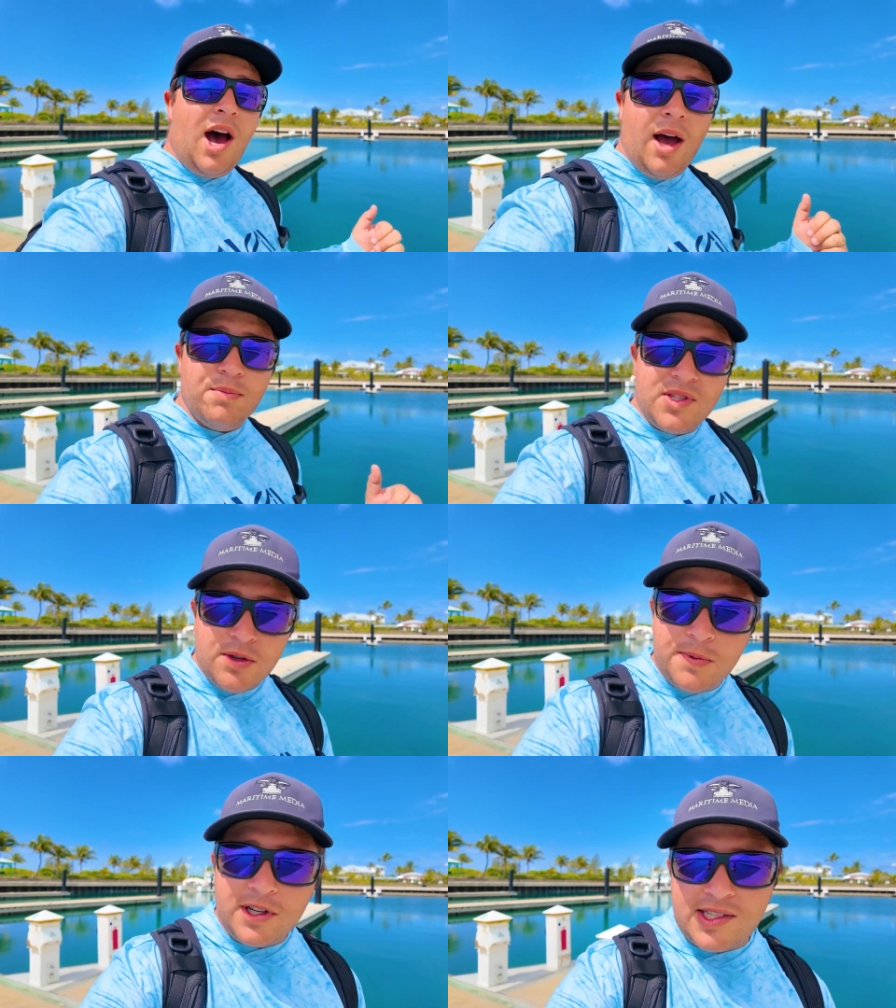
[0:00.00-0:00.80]
I'm
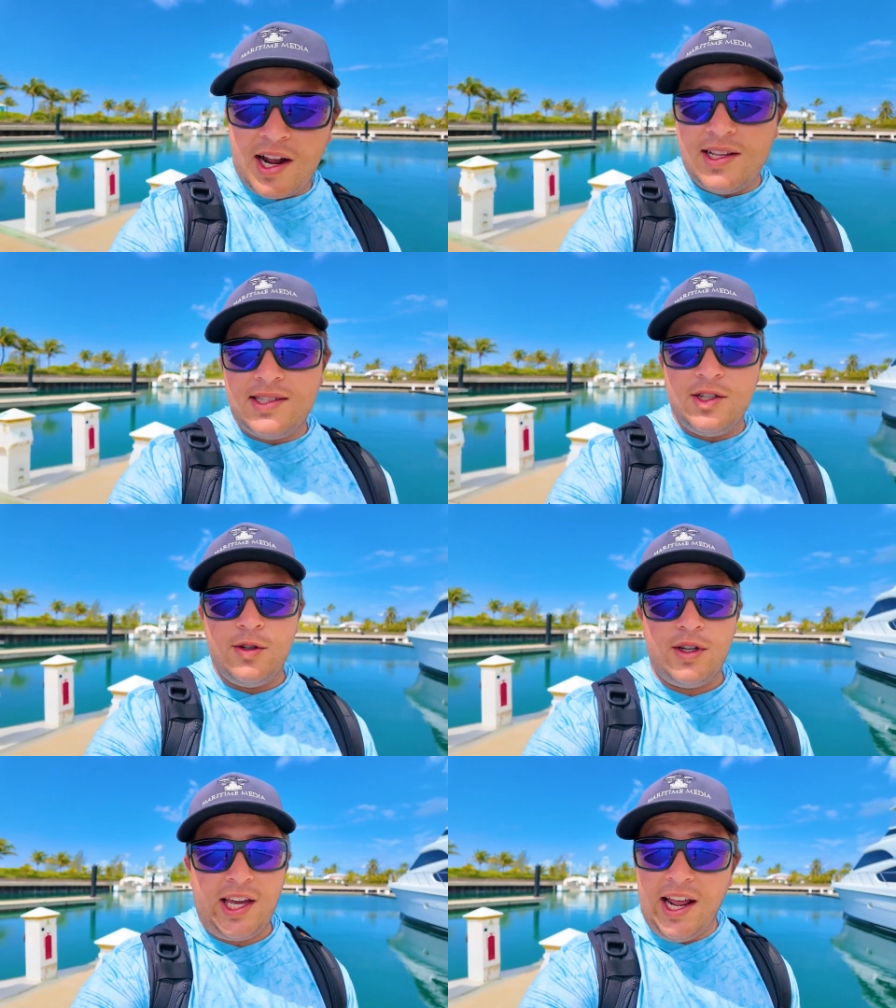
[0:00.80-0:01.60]
super excited
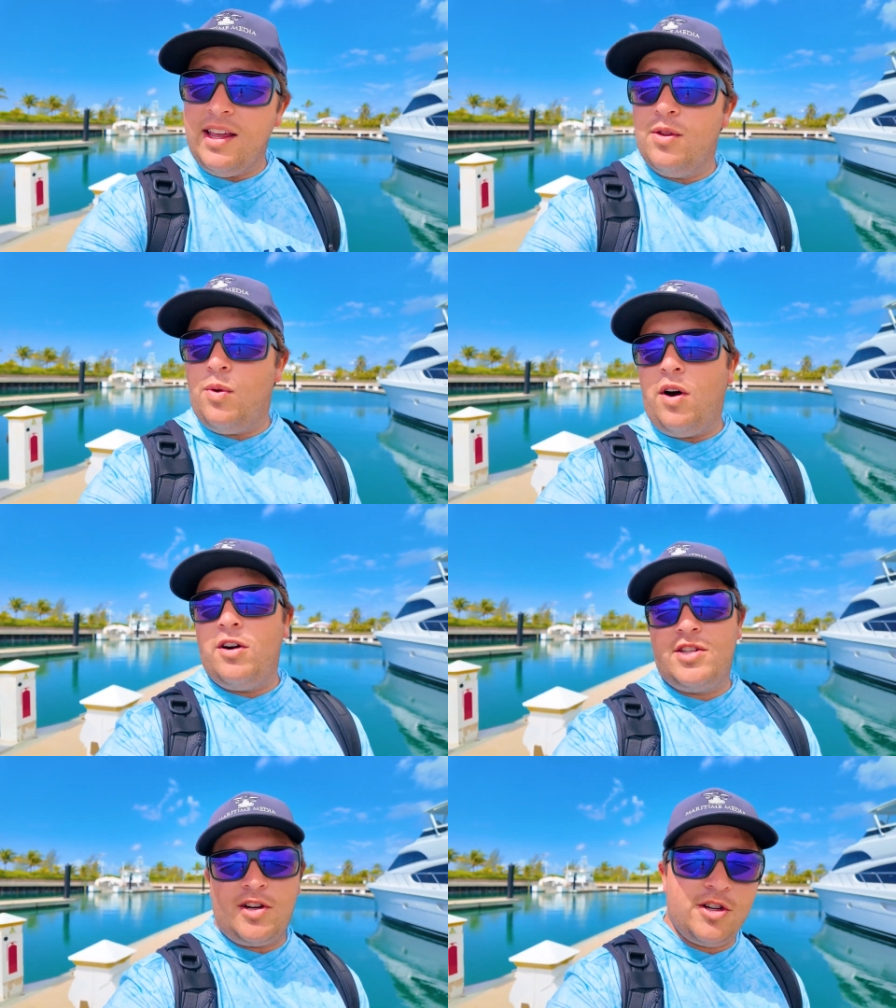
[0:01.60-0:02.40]
to get in the
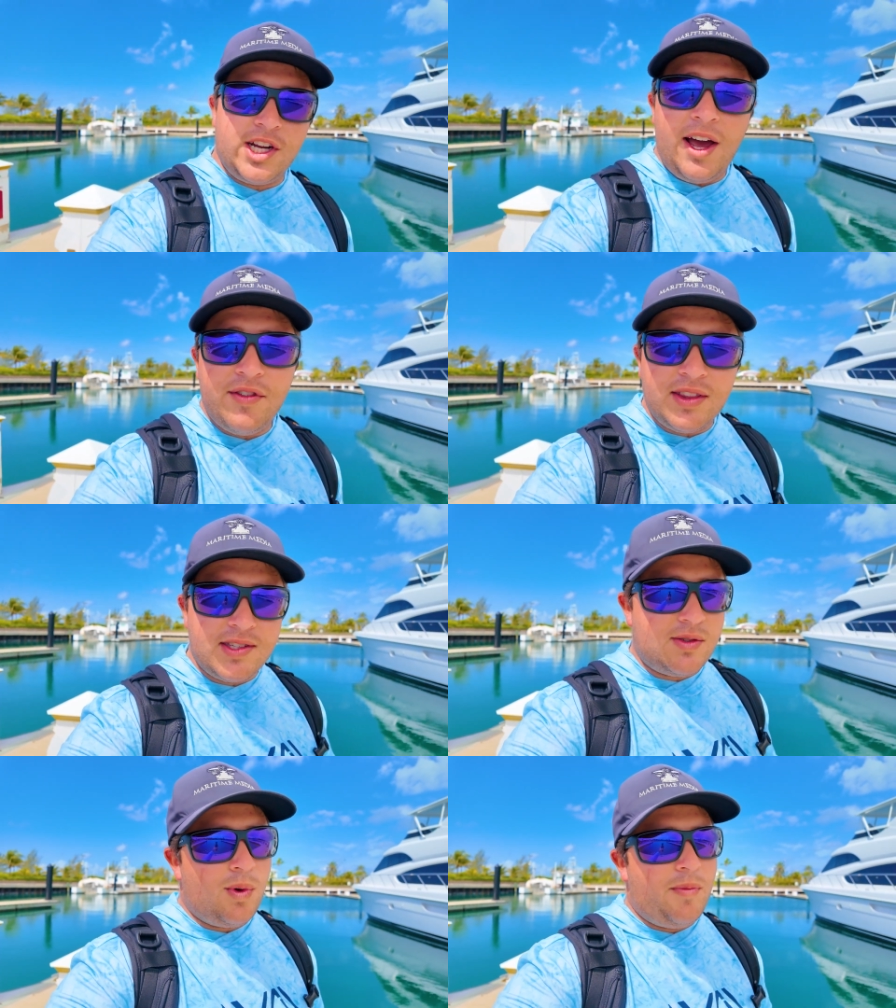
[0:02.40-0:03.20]
water, start diving.
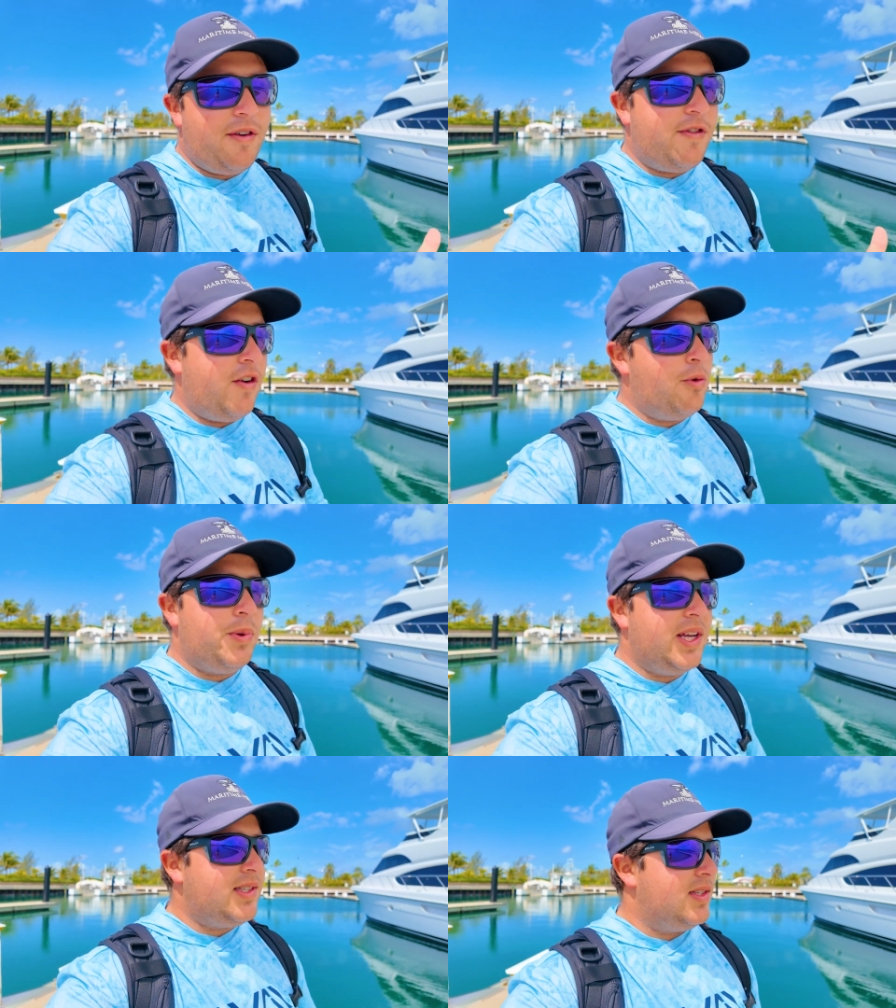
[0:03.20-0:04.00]
This is one of my favorite
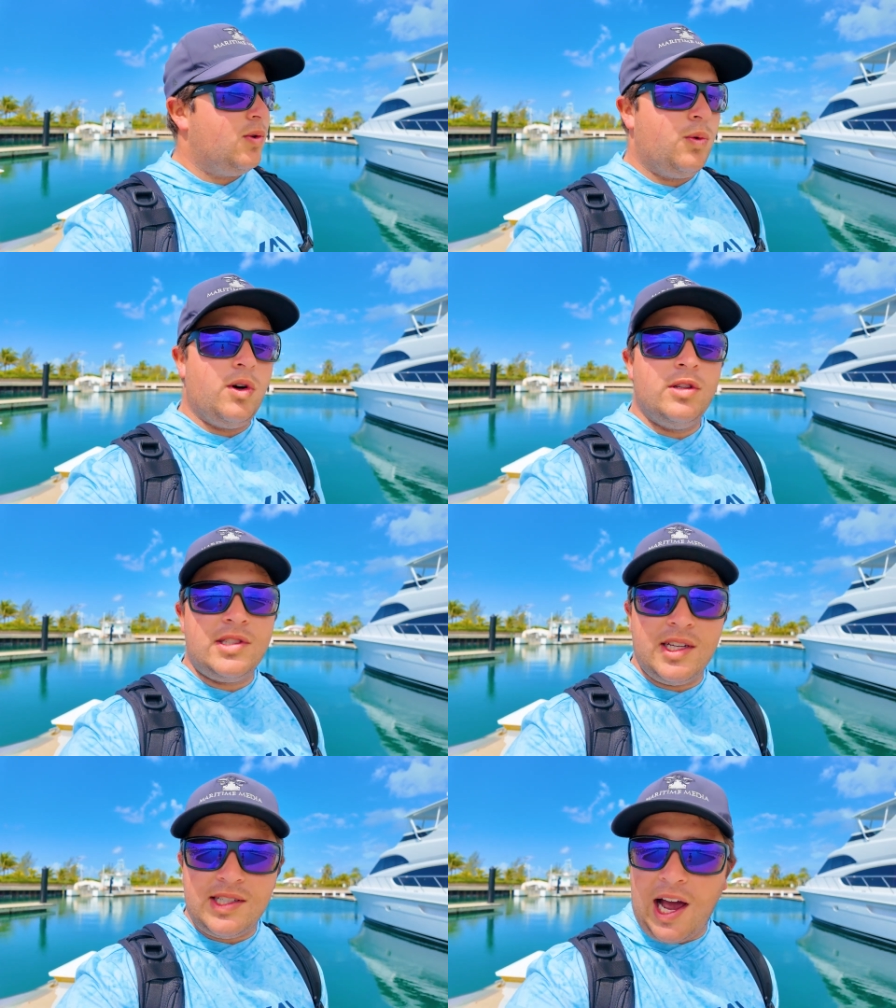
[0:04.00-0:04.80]
places in the world
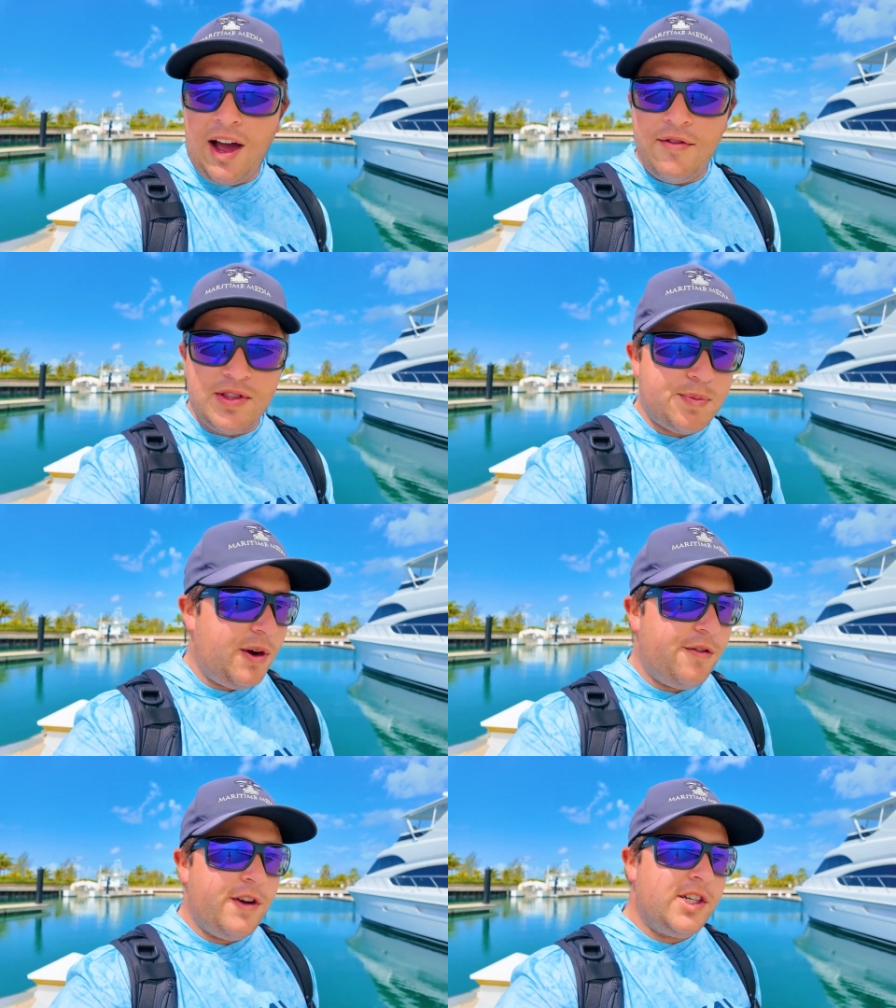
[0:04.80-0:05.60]
to dive and
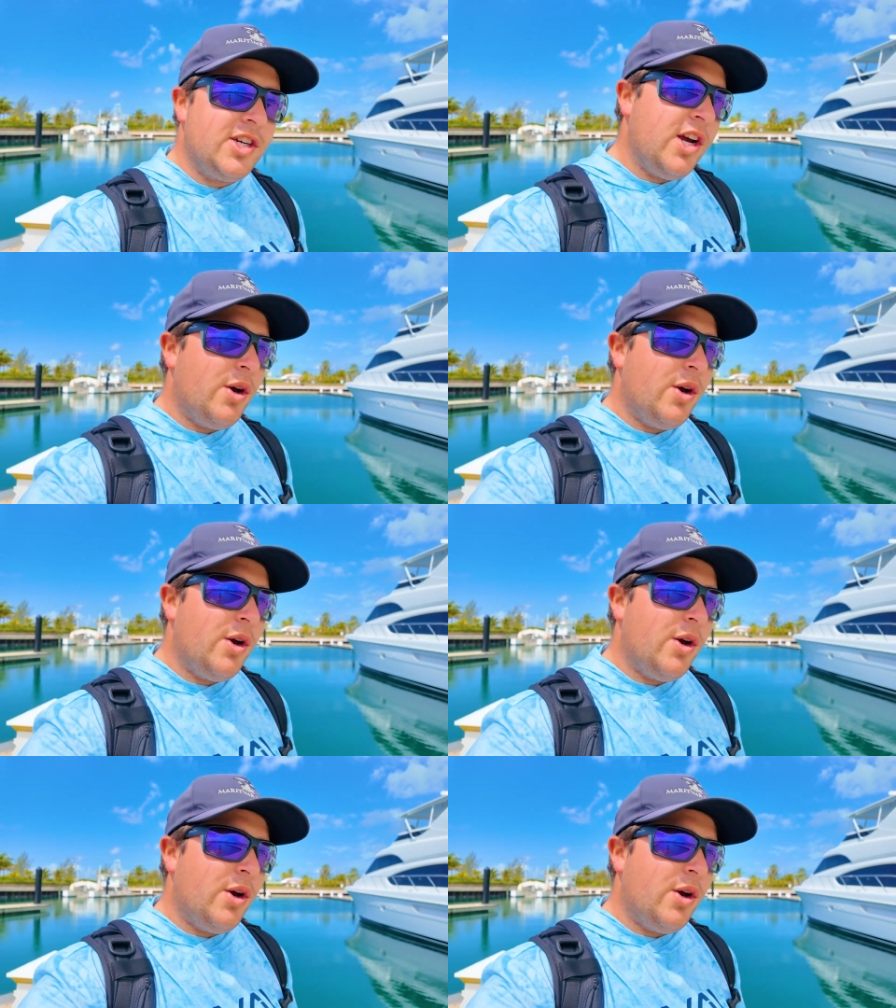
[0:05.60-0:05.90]
spearfish.